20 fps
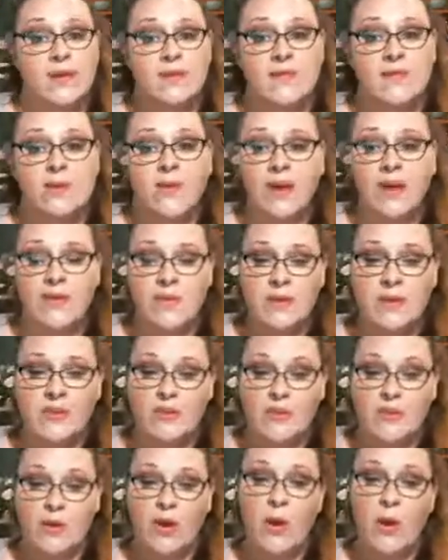So I've been
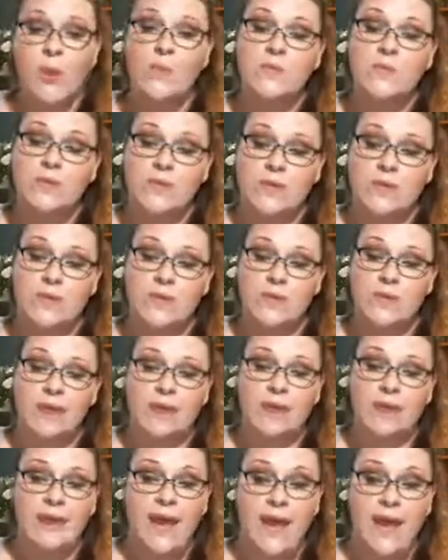doing
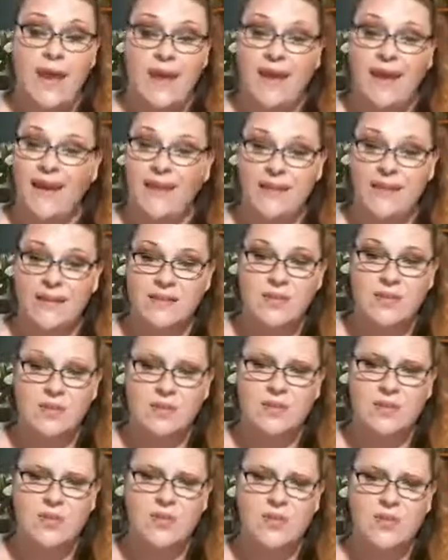homeschooling. Yay. It's so
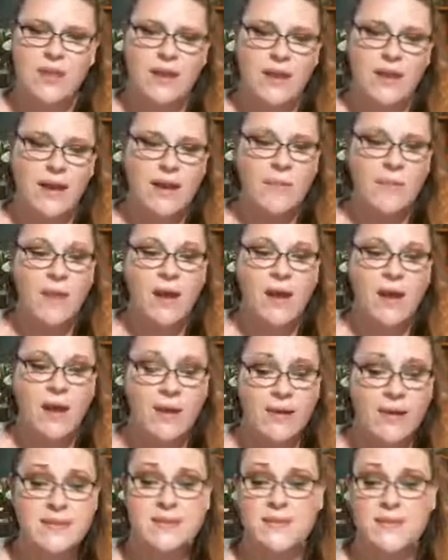much fun. And my
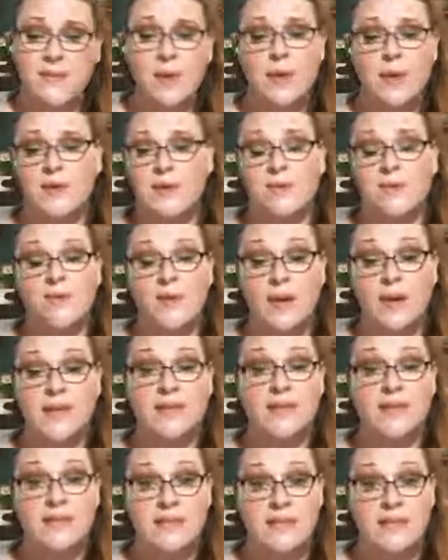awesome
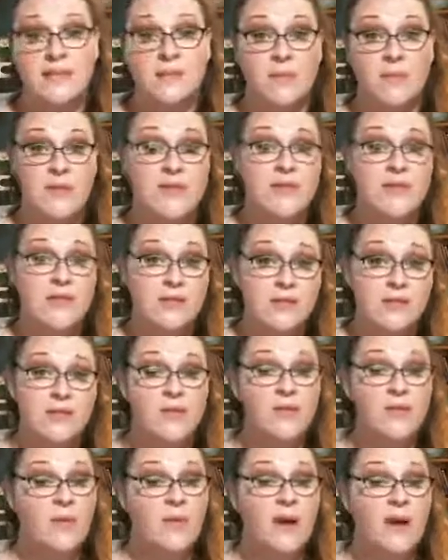fiance did it Monday and
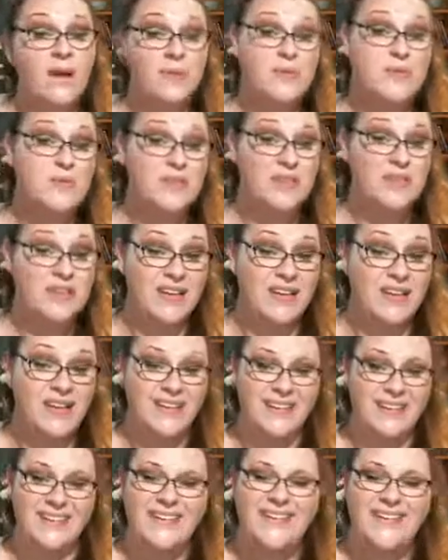Tuesday while I was working.
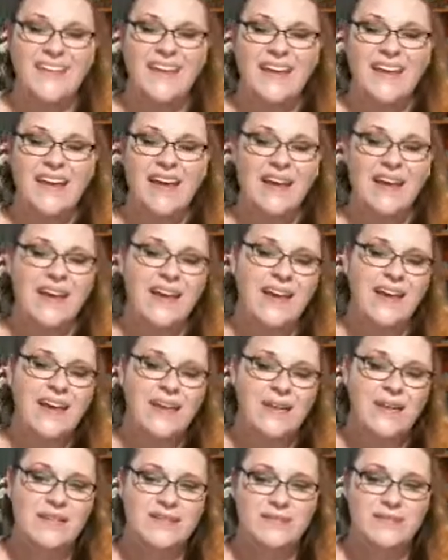
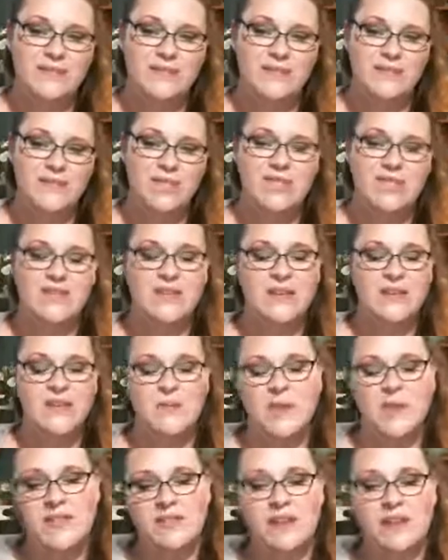And which is
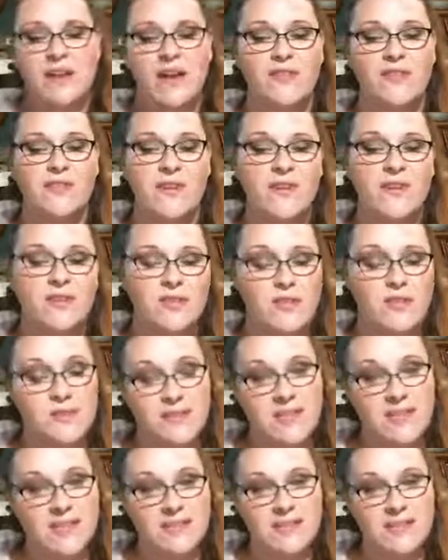especially not fun on
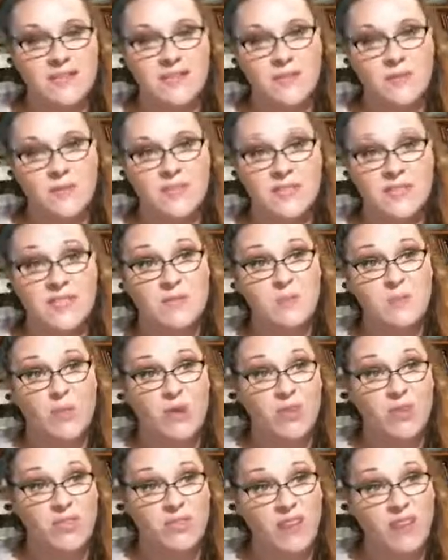Tuesday since it was his
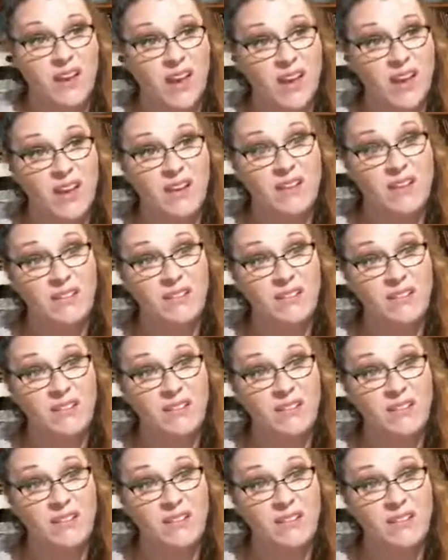birthday.